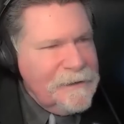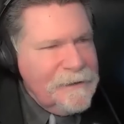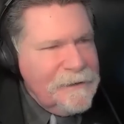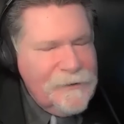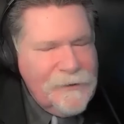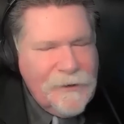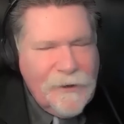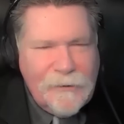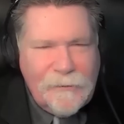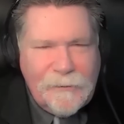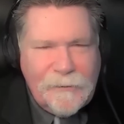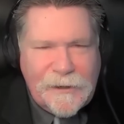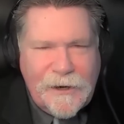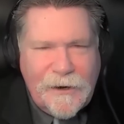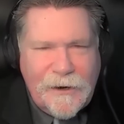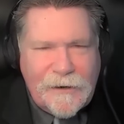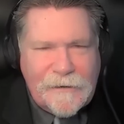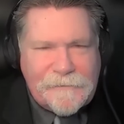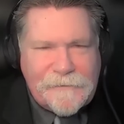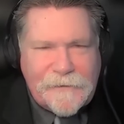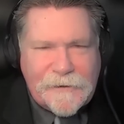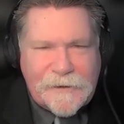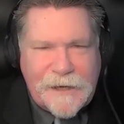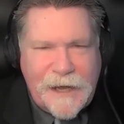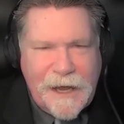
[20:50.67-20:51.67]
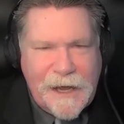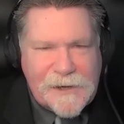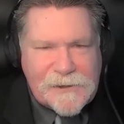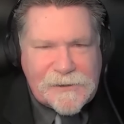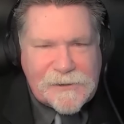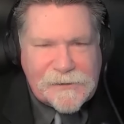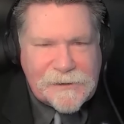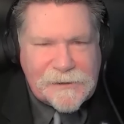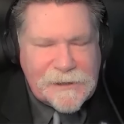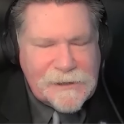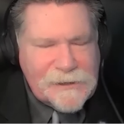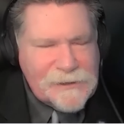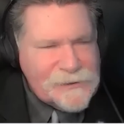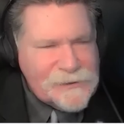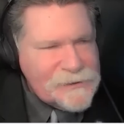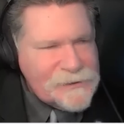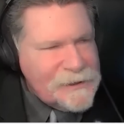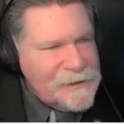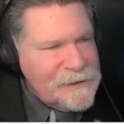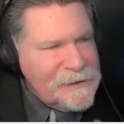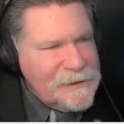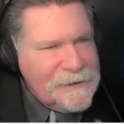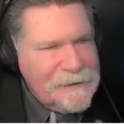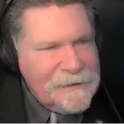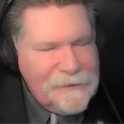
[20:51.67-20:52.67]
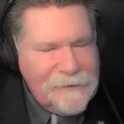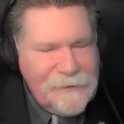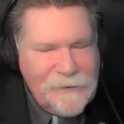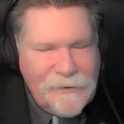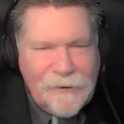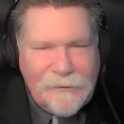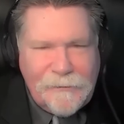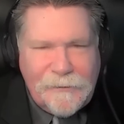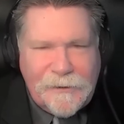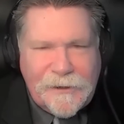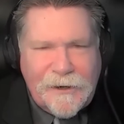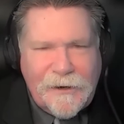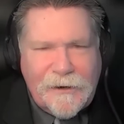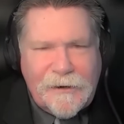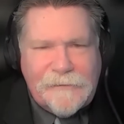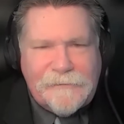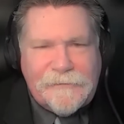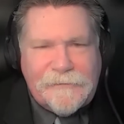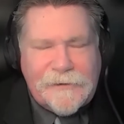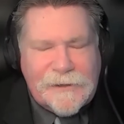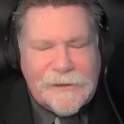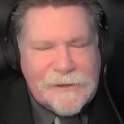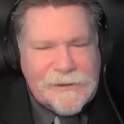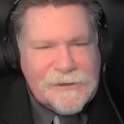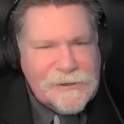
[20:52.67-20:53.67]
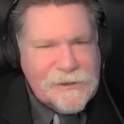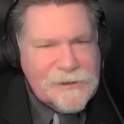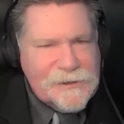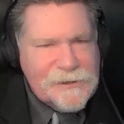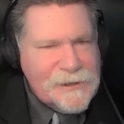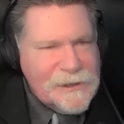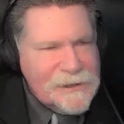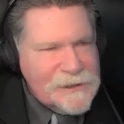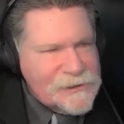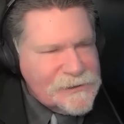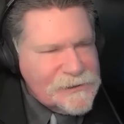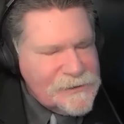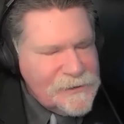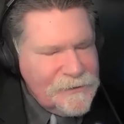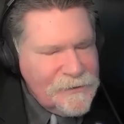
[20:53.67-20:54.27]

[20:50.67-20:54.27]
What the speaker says: No regard for casualties, no regard for logistics,